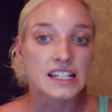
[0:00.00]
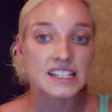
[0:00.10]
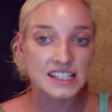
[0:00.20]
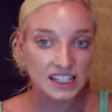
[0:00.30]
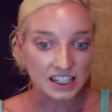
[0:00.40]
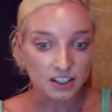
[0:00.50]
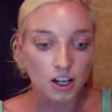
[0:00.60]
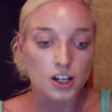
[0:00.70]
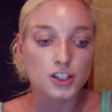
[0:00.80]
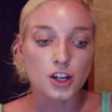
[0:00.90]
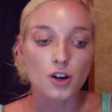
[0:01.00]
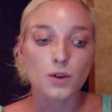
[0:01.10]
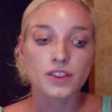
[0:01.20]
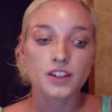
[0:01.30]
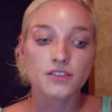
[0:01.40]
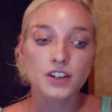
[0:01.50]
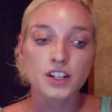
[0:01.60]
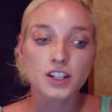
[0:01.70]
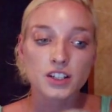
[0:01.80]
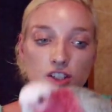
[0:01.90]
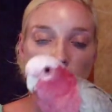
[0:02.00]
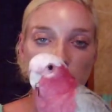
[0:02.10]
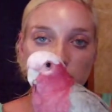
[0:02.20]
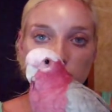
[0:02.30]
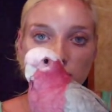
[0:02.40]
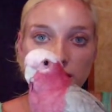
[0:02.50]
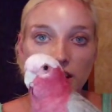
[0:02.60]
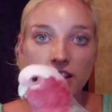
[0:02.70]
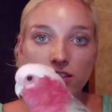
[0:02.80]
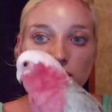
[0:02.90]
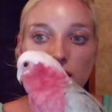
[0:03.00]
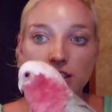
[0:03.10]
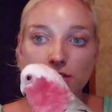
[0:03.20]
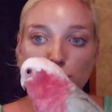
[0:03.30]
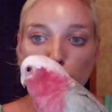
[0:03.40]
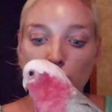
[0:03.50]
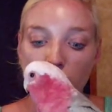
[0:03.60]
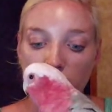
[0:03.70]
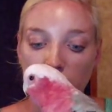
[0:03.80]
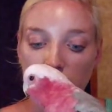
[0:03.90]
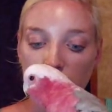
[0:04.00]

see so they're very challenging and they're a lot of work.